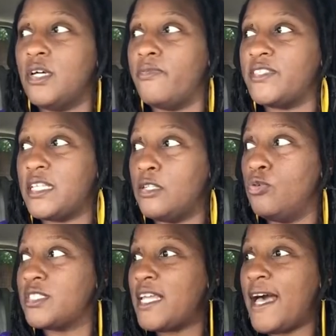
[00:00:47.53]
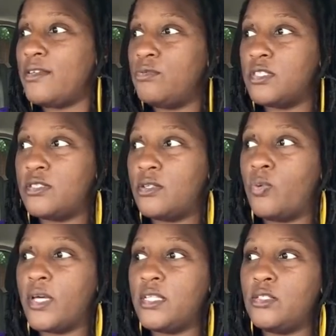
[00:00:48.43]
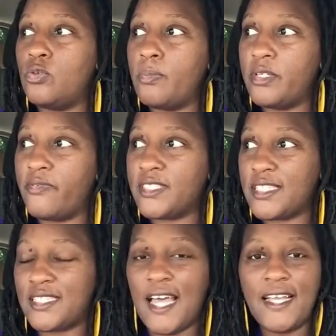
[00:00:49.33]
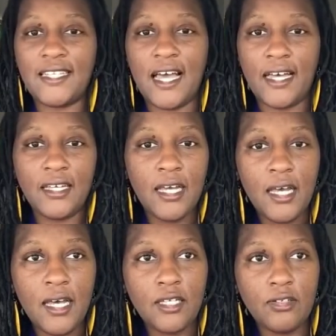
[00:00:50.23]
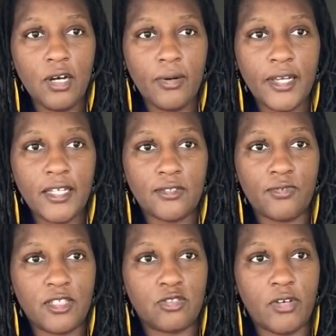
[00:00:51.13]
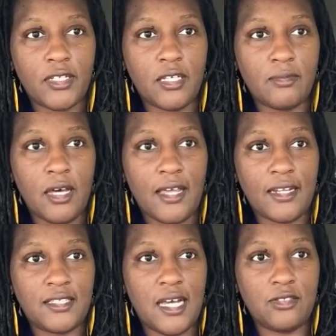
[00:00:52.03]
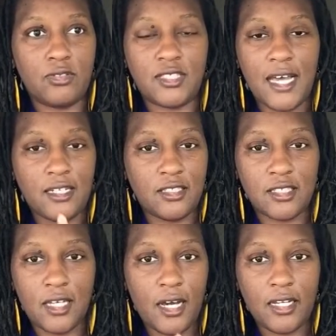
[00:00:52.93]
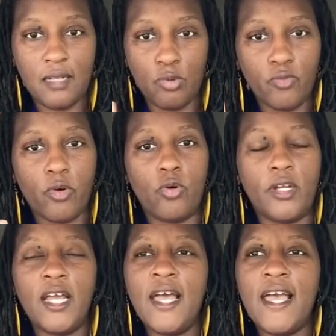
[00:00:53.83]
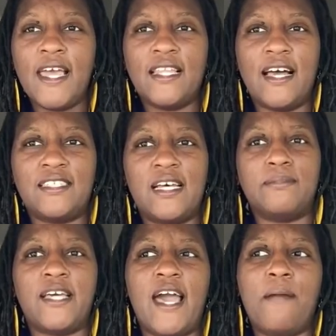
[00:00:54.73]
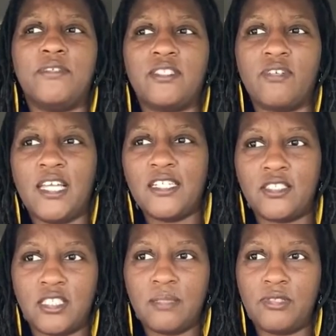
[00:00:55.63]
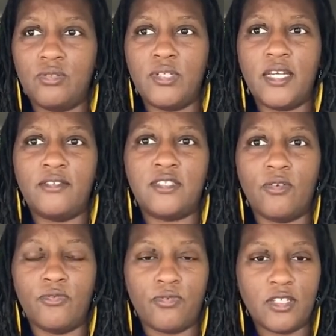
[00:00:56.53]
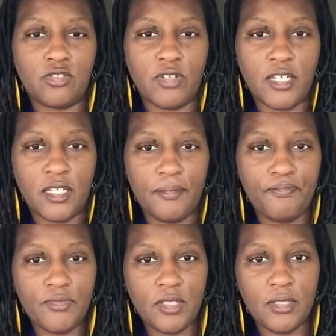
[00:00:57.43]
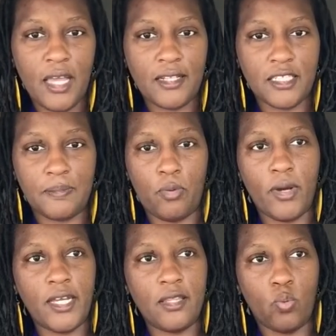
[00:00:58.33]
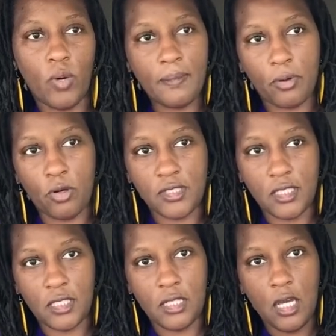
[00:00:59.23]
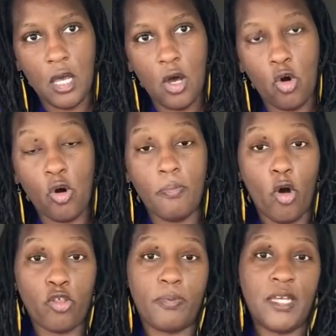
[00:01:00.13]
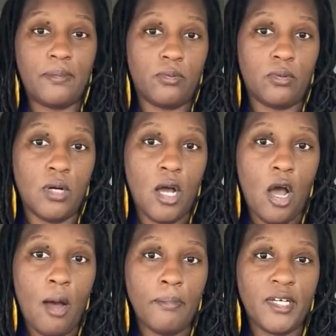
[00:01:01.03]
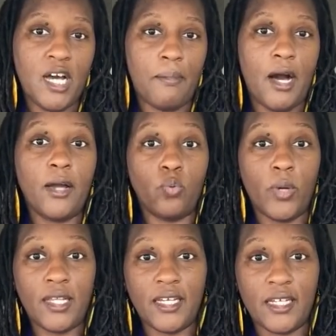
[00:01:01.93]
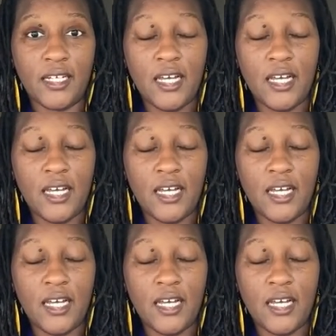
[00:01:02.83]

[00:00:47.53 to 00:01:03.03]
a loose knot, you just quickly do it. But if it's a tight knot, it gets frustrating, and a lot of times you decide to just cut it and move on. And a lot of times that happens in relationships. You get so frustrated at this point, either one person or both people become unwilling